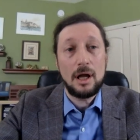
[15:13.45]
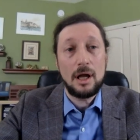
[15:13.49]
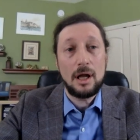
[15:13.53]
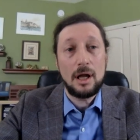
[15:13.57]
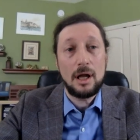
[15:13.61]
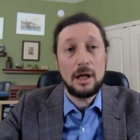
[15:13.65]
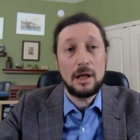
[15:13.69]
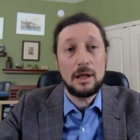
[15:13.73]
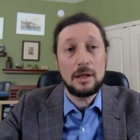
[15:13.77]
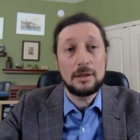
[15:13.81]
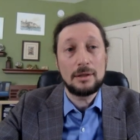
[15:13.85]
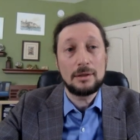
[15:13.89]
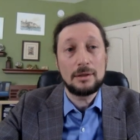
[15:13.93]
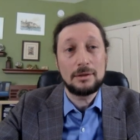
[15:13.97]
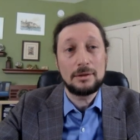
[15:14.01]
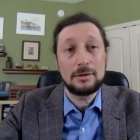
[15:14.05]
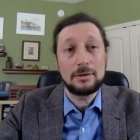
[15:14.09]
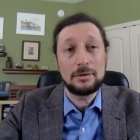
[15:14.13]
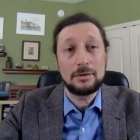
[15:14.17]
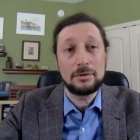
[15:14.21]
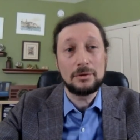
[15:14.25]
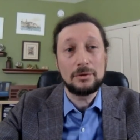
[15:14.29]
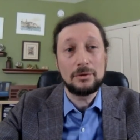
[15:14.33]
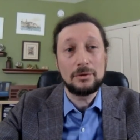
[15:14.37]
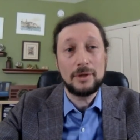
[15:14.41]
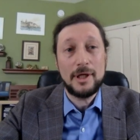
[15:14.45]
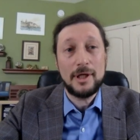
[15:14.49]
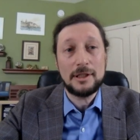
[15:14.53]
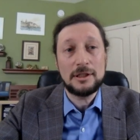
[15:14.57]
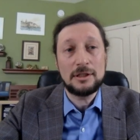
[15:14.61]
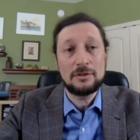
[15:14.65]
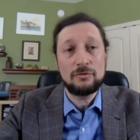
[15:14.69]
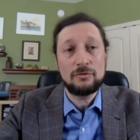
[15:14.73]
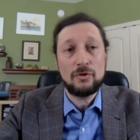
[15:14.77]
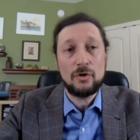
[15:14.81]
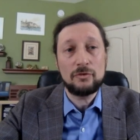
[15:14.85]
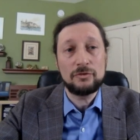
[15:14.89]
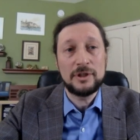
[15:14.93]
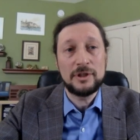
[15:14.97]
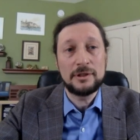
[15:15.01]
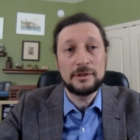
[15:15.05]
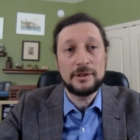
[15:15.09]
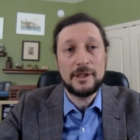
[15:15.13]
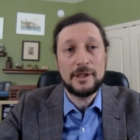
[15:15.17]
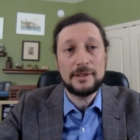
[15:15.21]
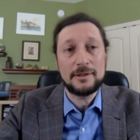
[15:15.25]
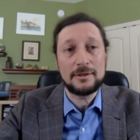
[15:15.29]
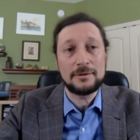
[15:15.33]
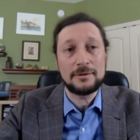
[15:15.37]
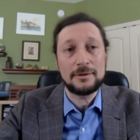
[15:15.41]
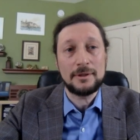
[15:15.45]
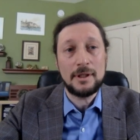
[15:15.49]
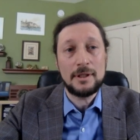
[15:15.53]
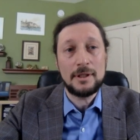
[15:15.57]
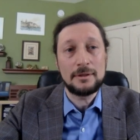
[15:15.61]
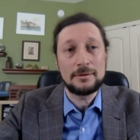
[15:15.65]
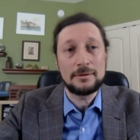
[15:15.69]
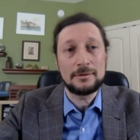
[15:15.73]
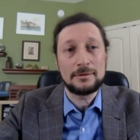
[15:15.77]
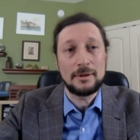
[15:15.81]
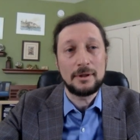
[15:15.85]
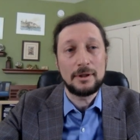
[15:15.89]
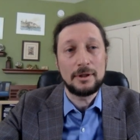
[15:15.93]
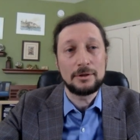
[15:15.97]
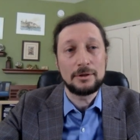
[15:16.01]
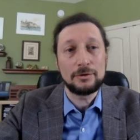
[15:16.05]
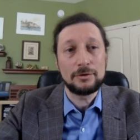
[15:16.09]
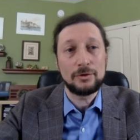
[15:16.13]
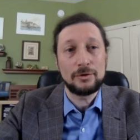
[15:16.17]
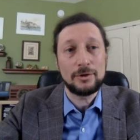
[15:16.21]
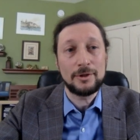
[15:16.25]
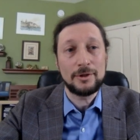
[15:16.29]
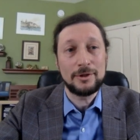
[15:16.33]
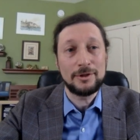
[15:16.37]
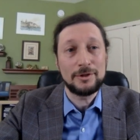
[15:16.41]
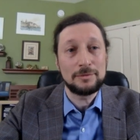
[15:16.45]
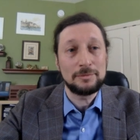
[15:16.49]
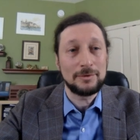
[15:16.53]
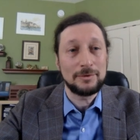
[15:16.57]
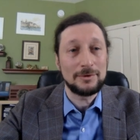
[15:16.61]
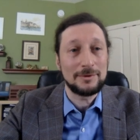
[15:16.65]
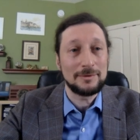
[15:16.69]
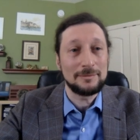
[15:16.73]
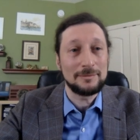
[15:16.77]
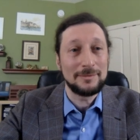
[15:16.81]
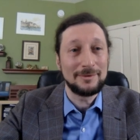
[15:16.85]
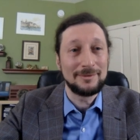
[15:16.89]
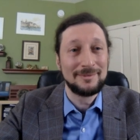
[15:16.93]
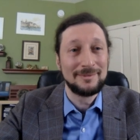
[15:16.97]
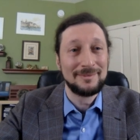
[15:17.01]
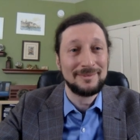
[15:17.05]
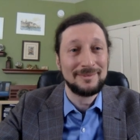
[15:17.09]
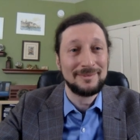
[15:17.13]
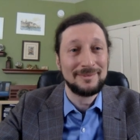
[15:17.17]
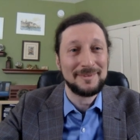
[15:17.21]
and to get involved in data science as early as possible.